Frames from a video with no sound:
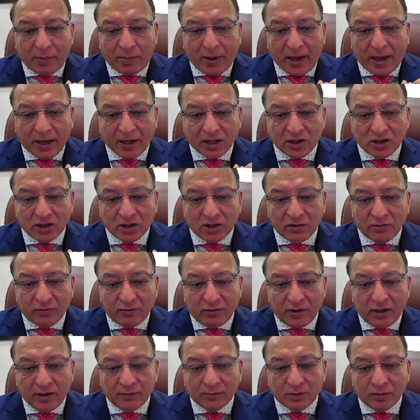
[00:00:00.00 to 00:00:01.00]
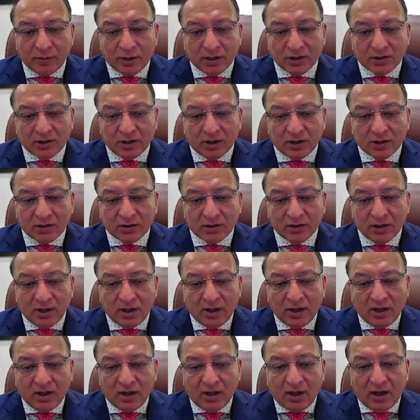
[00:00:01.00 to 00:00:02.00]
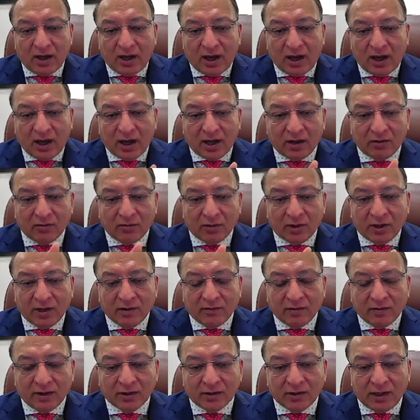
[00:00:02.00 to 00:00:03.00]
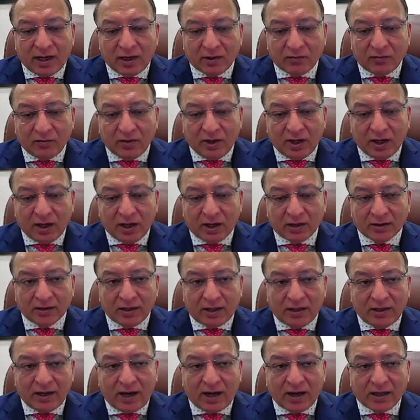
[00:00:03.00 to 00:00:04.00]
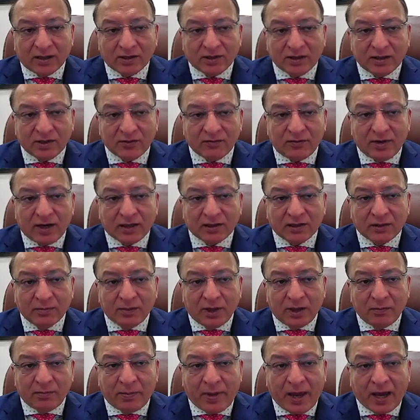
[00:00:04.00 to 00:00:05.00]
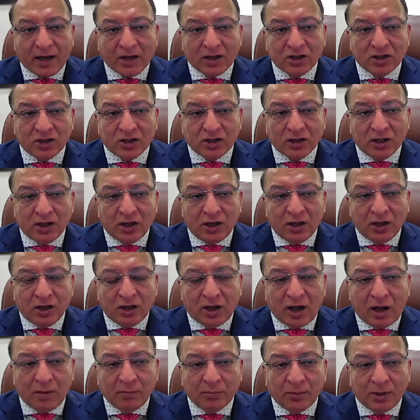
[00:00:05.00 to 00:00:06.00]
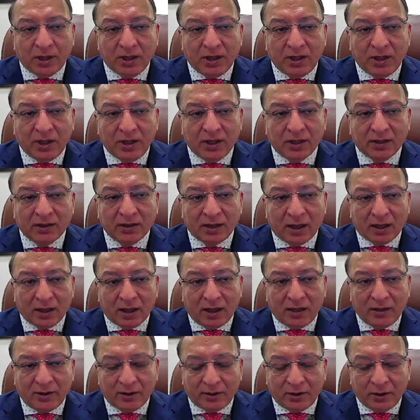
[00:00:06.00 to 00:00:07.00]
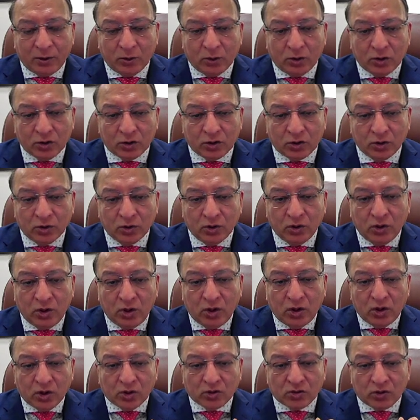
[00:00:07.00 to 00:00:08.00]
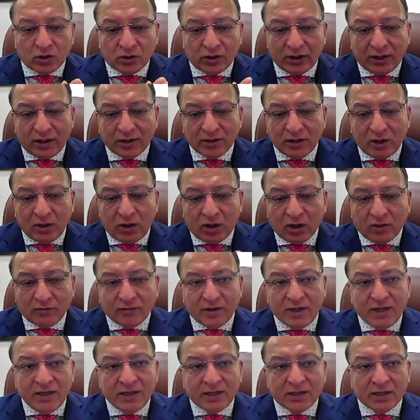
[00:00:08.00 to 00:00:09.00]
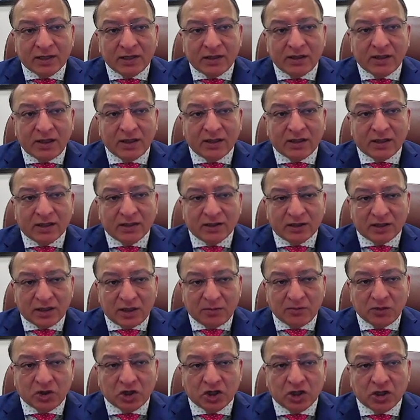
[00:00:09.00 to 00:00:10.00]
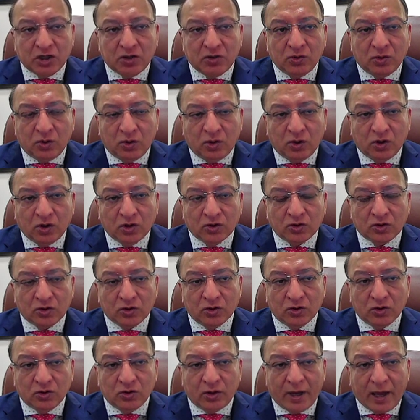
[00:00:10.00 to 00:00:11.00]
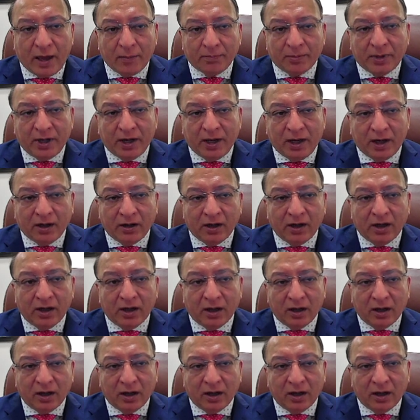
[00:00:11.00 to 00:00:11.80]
packaging films business, and given that we are the largest flexible packaging company in the country also, so there is a lot of internal consumption also happening.